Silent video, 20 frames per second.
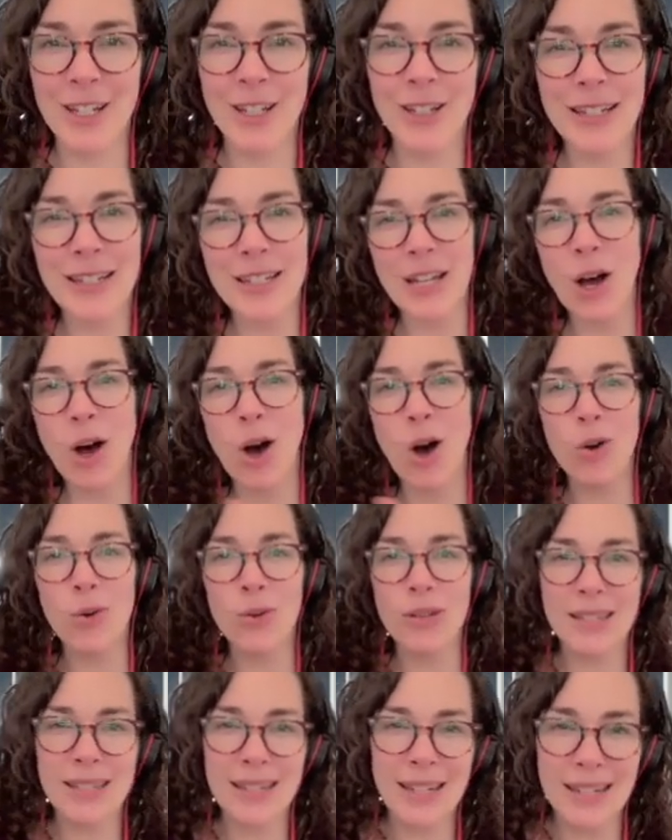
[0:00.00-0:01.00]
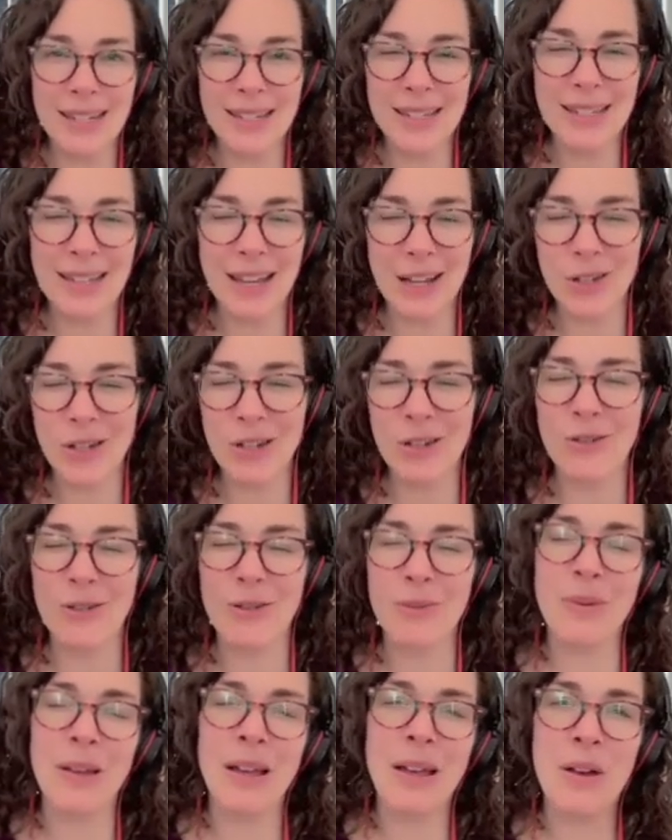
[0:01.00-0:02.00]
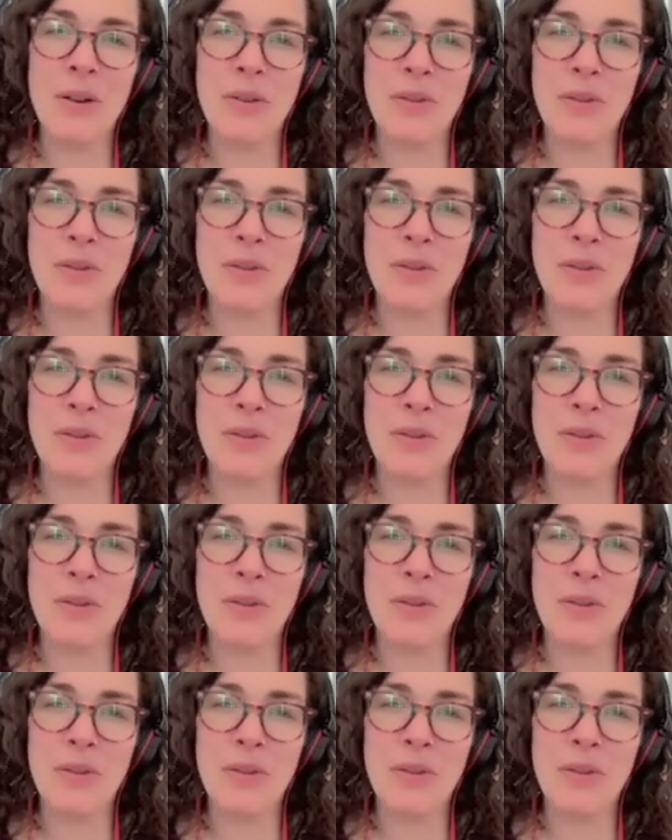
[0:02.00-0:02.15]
You'll get to host a discussion group